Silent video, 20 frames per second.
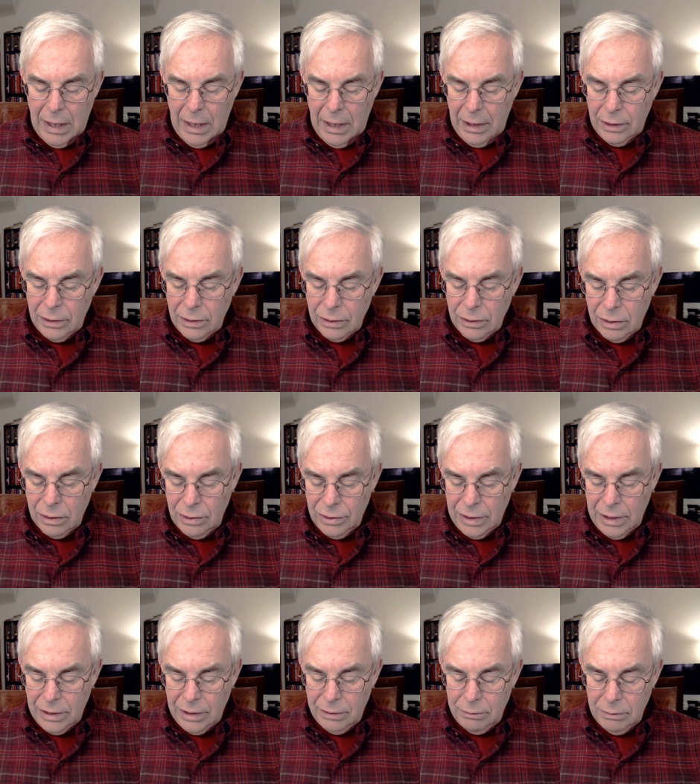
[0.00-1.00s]
mind
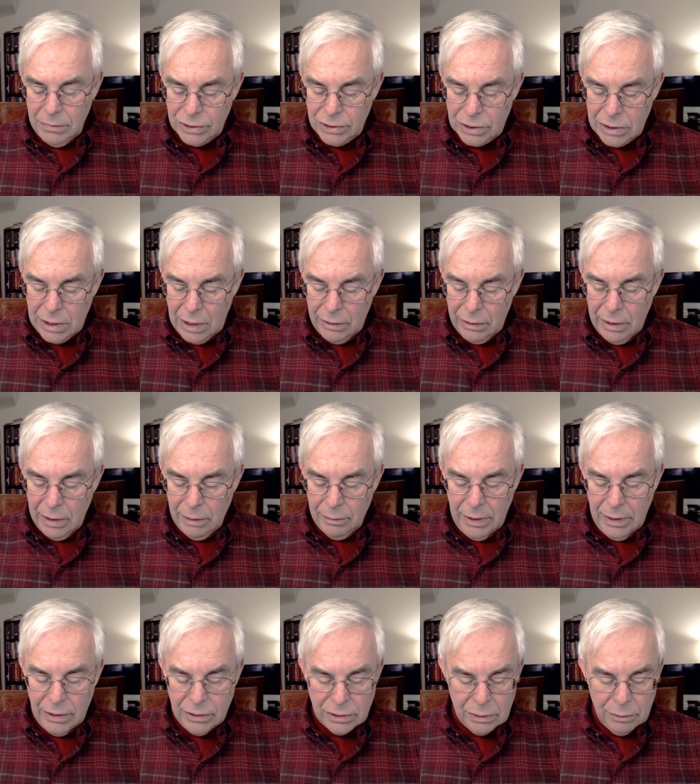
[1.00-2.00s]
that
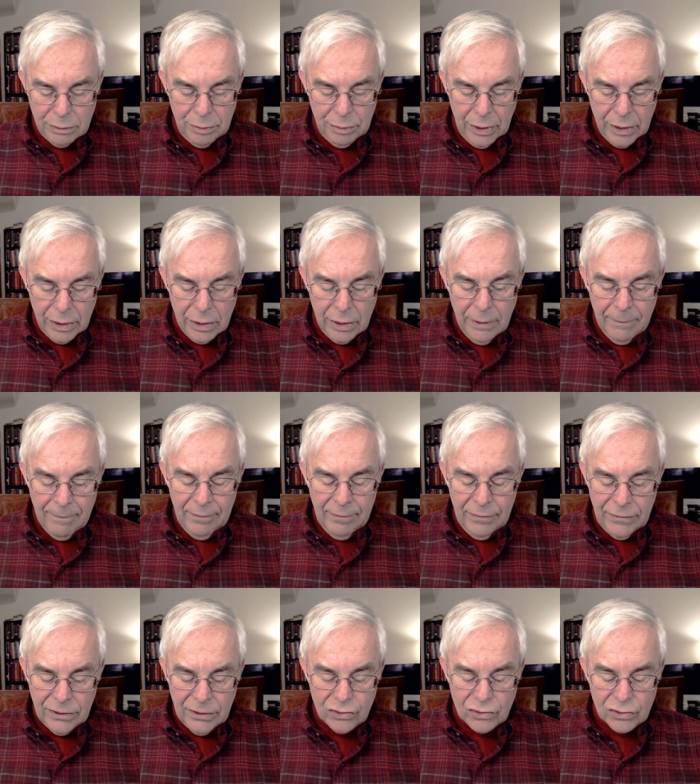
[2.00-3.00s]
Mysterium is a book
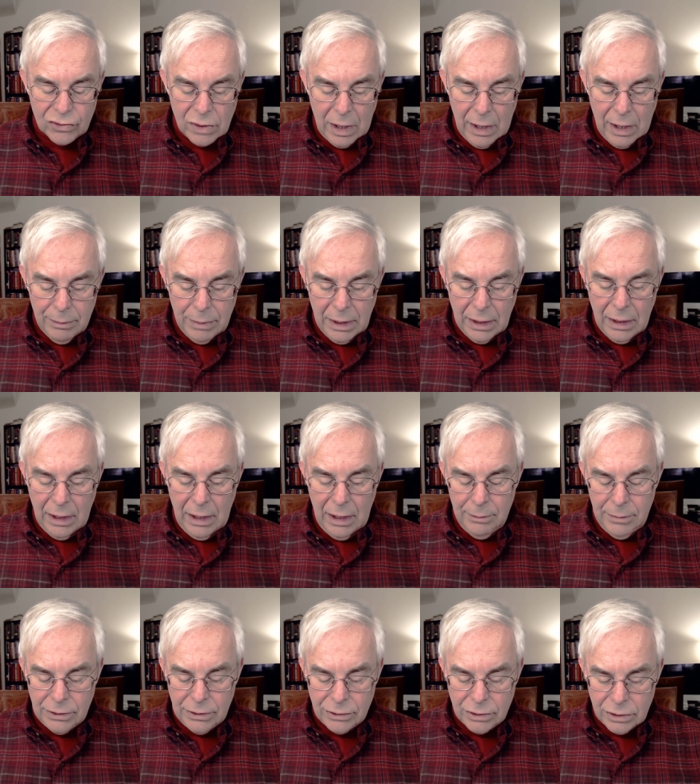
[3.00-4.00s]
describing
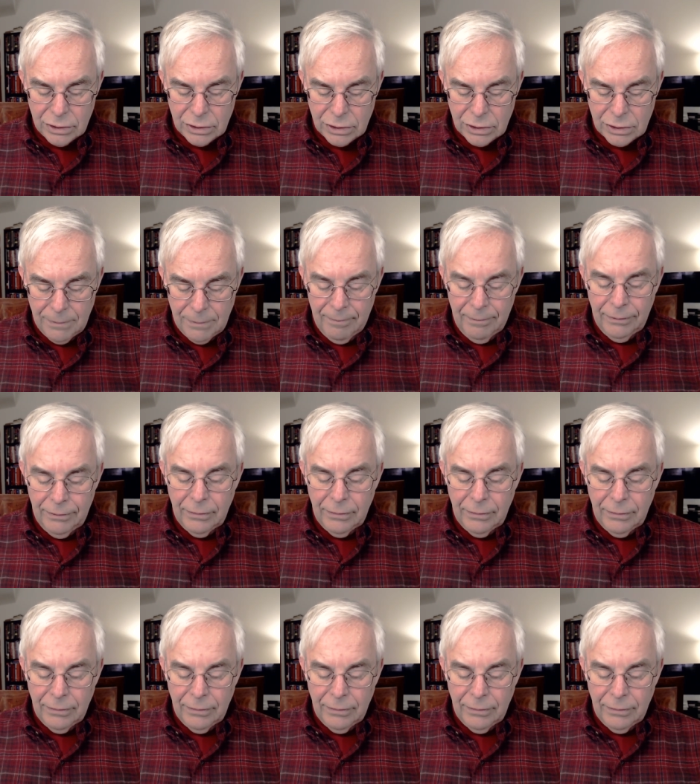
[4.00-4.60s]
images.